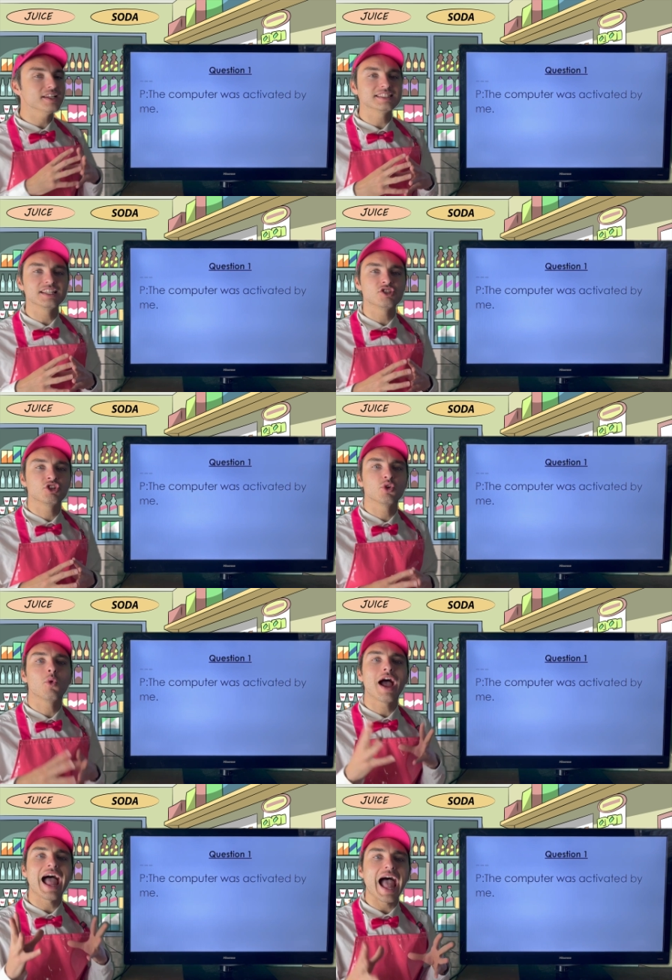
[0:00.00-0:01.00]
this
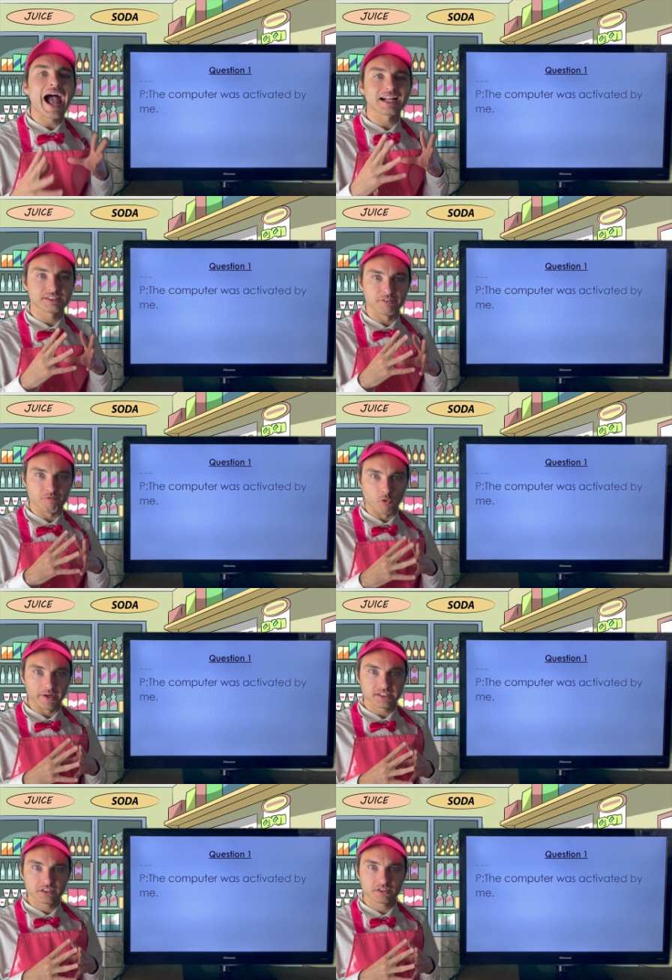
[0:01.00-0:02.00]
into active
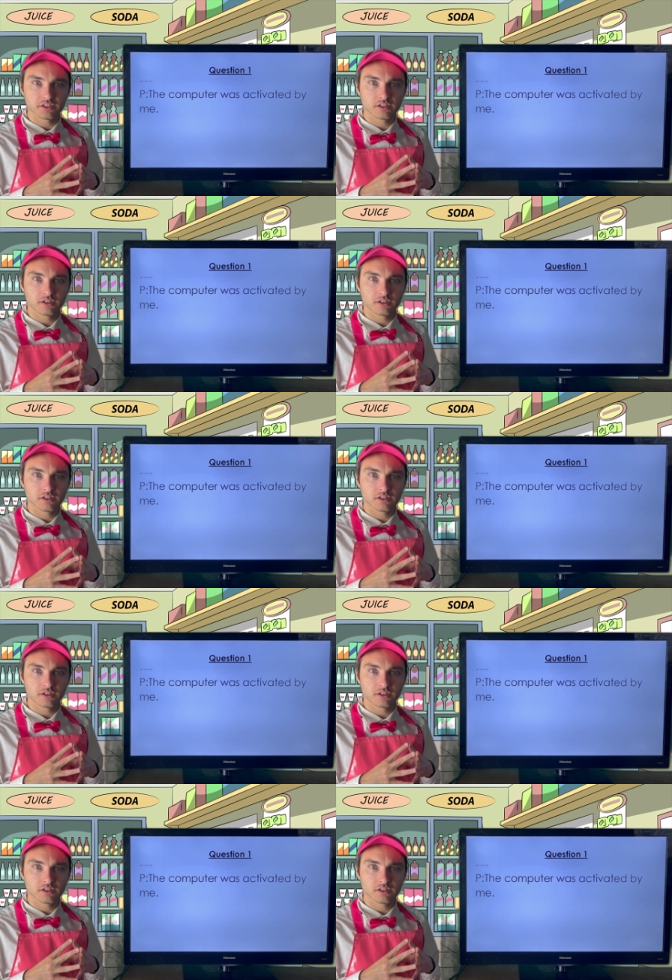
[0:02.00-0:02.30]
voice.